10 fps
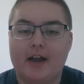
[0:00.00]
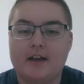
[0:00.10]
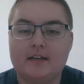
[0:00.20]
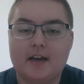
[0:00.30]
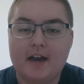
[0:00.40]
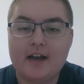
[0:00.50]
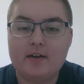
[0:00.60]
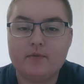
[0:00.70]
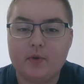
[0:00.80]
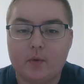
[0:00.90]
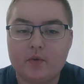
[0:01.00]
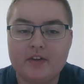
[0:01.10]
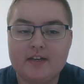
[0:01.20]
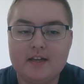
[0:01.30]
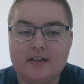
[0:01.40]
and I have
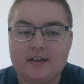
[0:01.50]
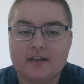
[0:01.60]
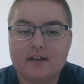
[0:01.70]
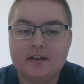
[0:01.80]
OCD.